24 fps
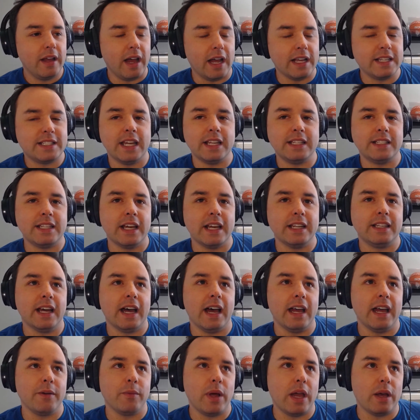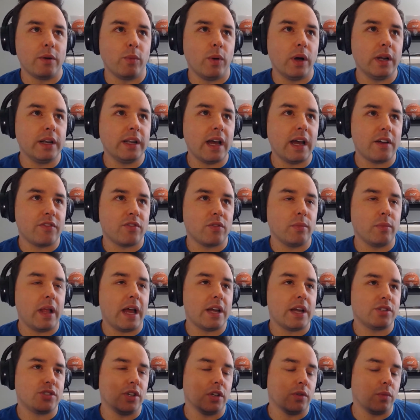I say dead tie. We had one guy from
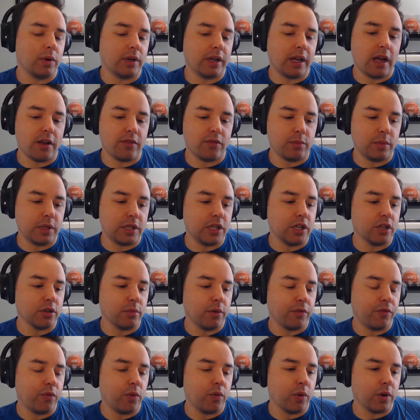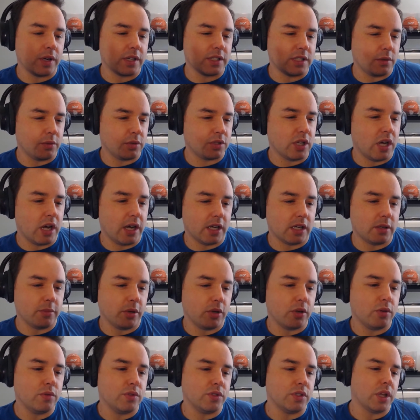last year and one guy from the year before because they were talking
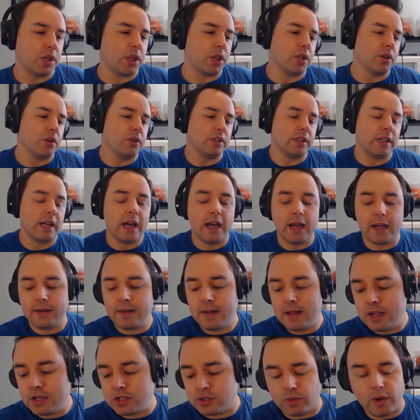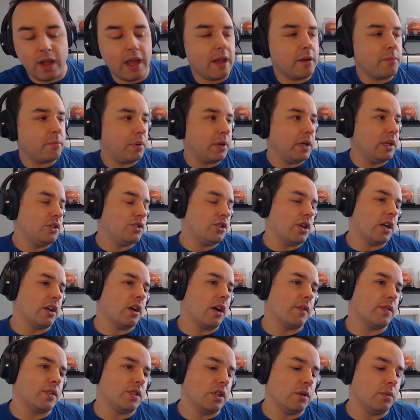about who's the third guy. So MPJ
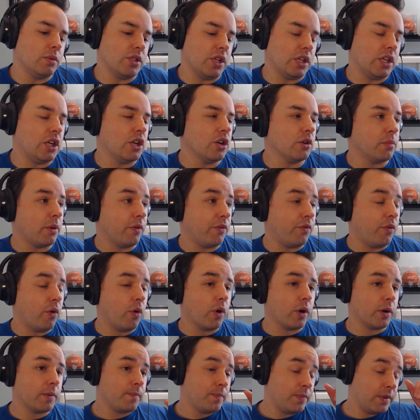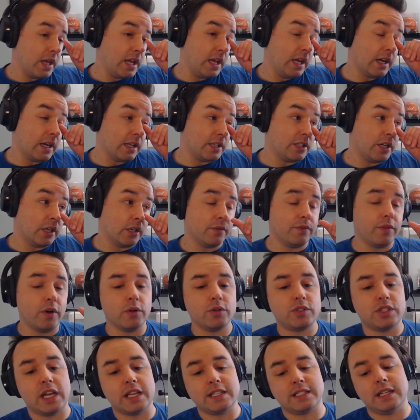obviously was a year before. He got a ton of
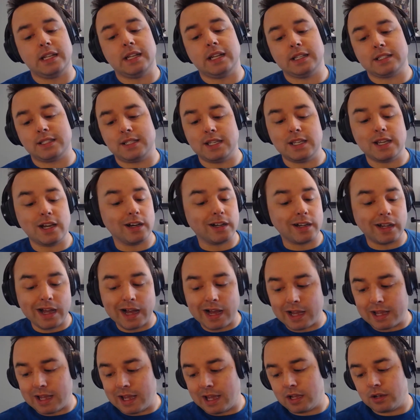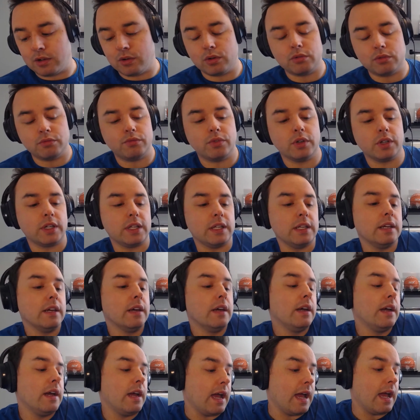votes as the next young guy and or rookie.
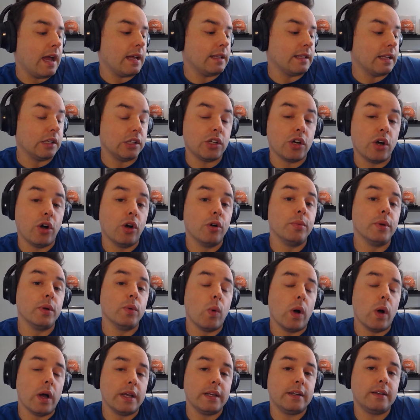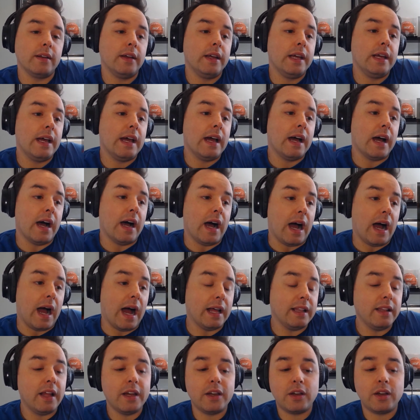And then Kobe White.
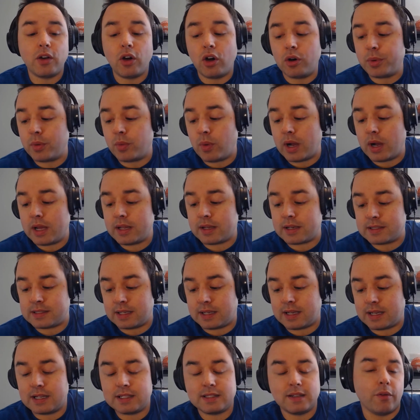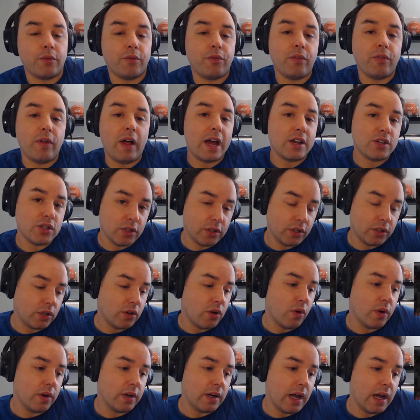I like Kobe White because the kid's got flash on the
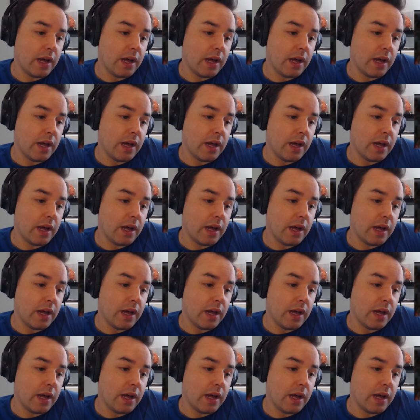court.